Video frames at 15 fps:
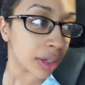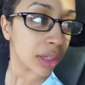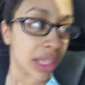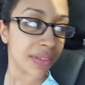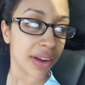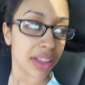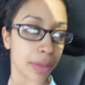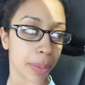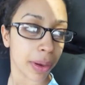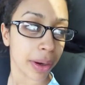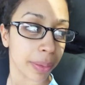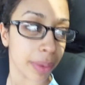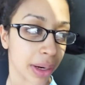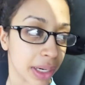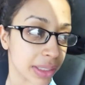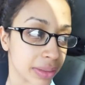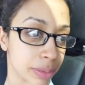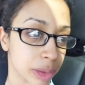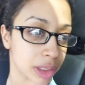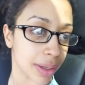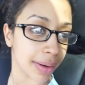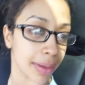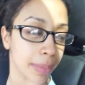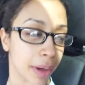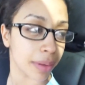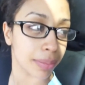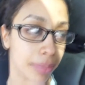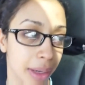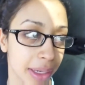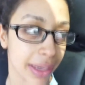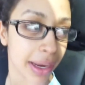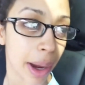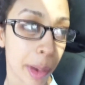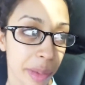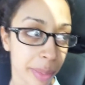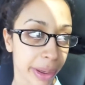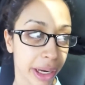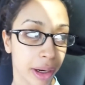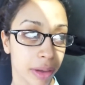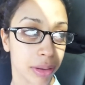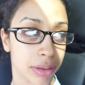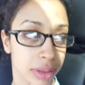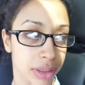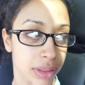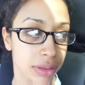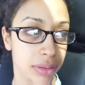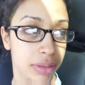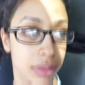Can you leave out the part where I was talking about making out with my uncles?